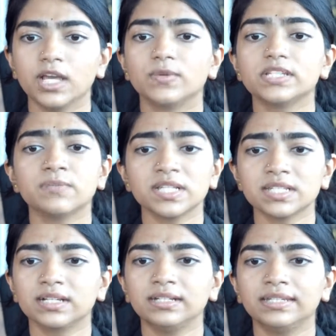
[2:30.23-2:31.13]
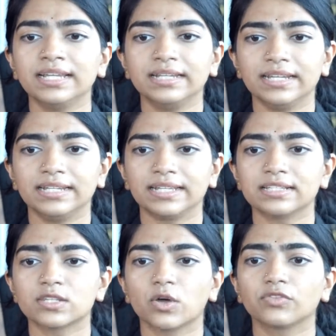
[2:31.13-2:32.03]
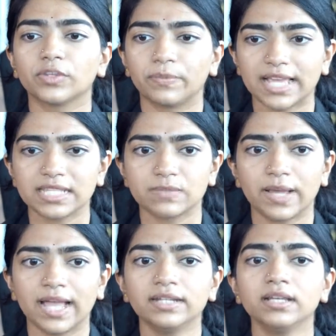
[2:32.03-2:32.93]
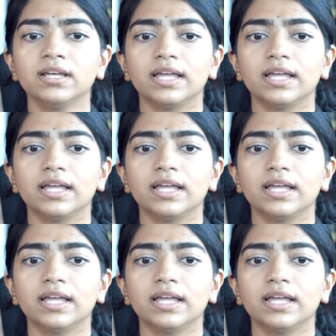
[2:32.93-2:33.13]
which must contain details of the price band,